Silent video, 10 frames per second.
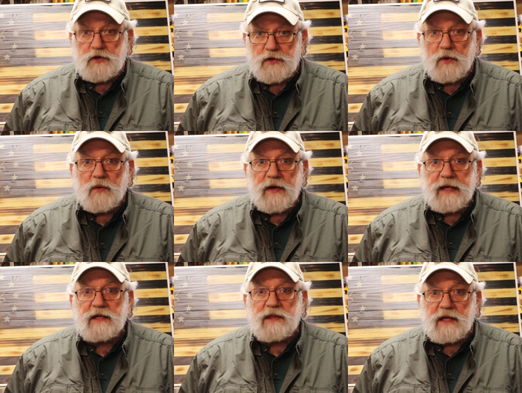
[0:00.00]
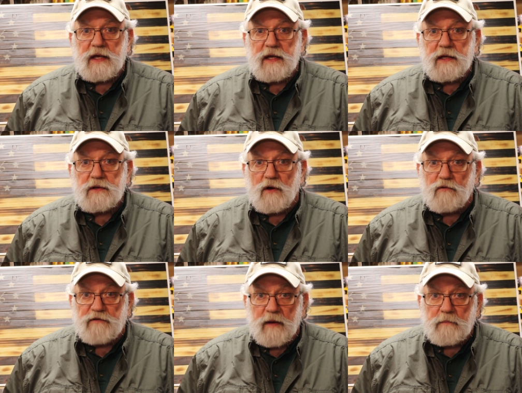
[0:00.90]
during the
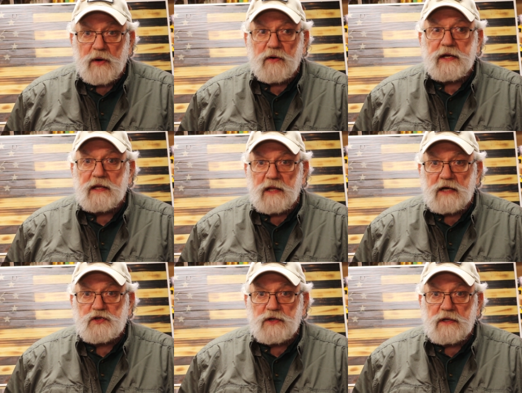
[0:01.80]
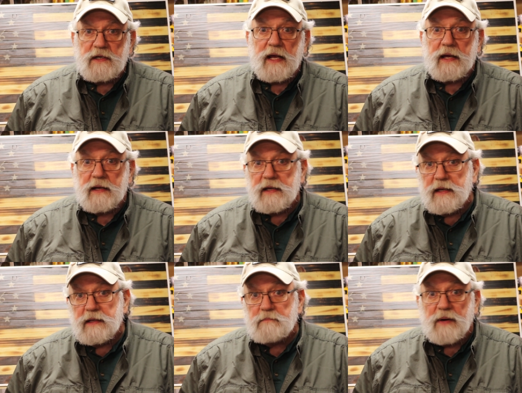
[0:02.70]
November election and
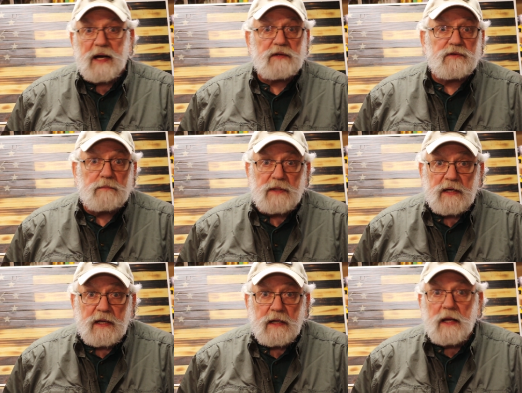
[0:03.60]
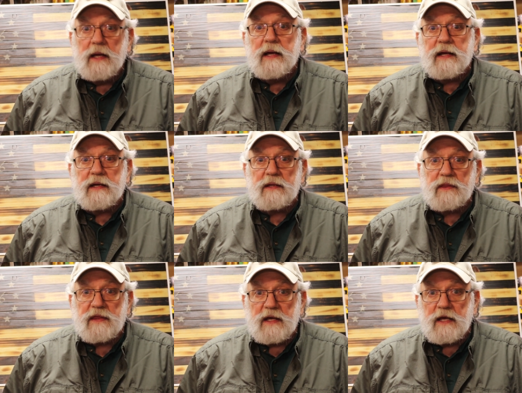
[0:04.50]
again possibly in
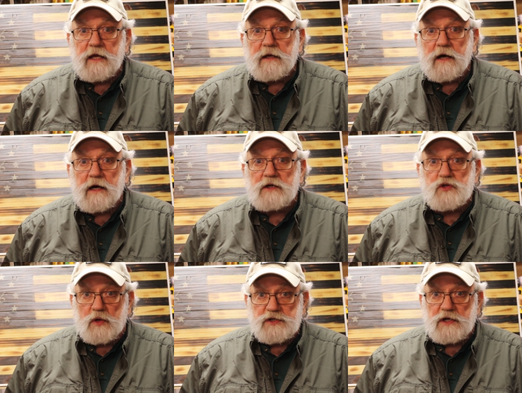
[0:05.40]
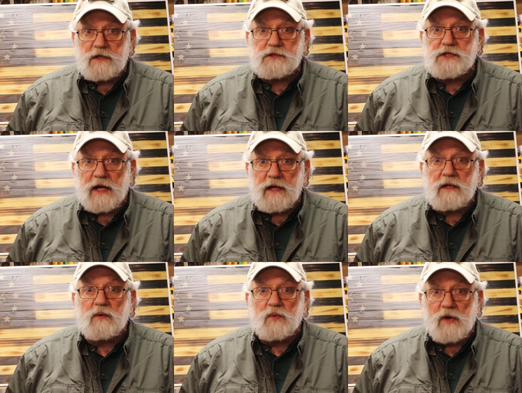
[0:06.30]
the uh, Georgia
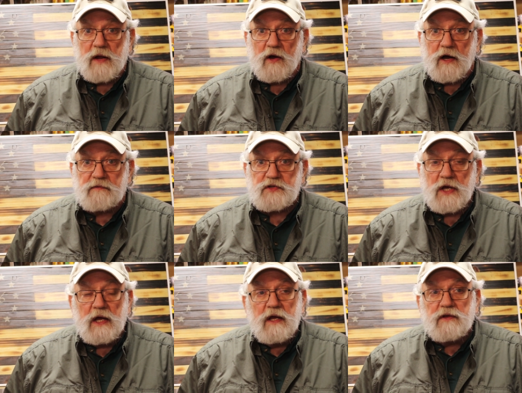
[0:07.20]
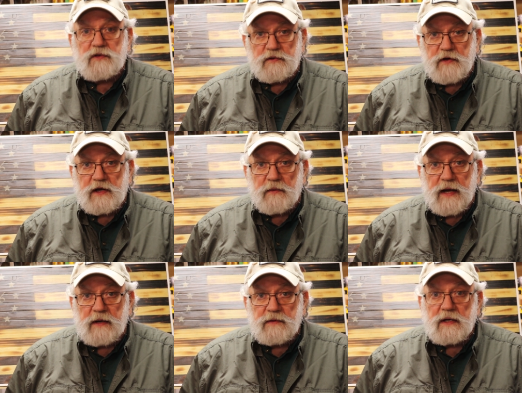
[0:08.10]
Senate runoffs. So stick
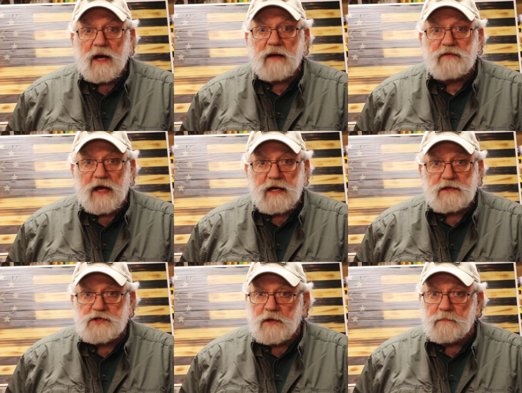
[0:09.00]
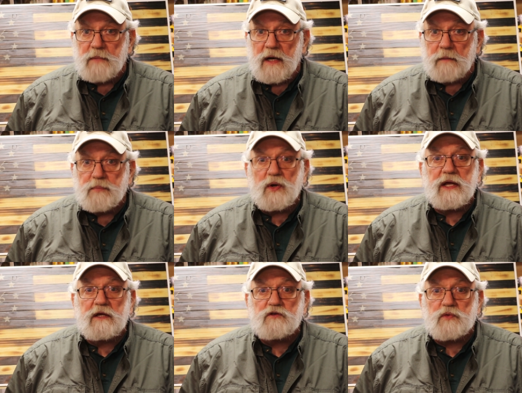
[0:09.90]
around. I've got some uh,
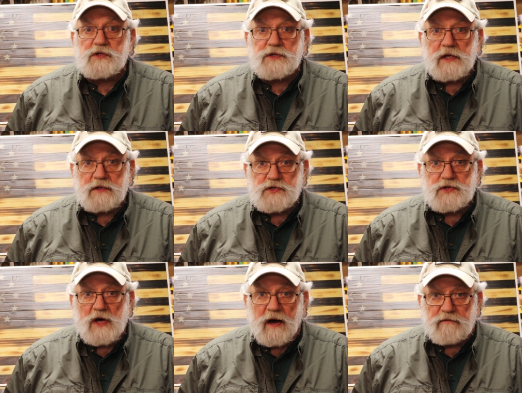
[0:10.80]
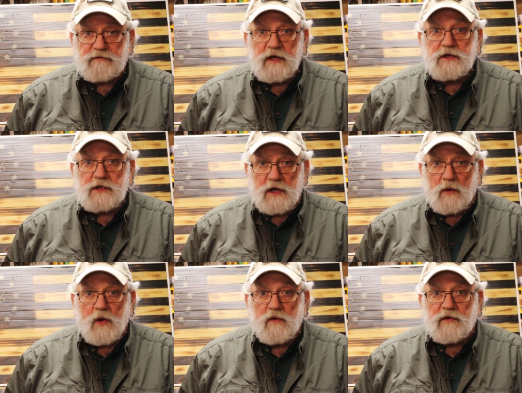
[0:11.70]
pretty interesting stuff to
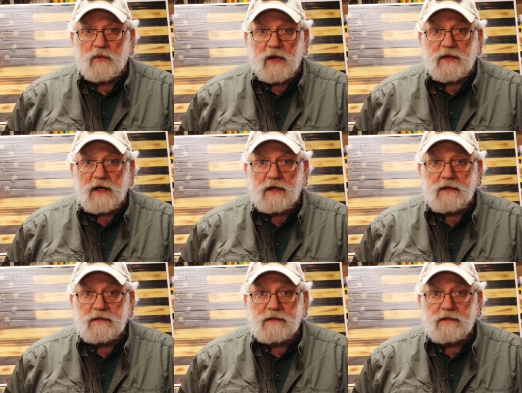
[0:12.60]
go over with you.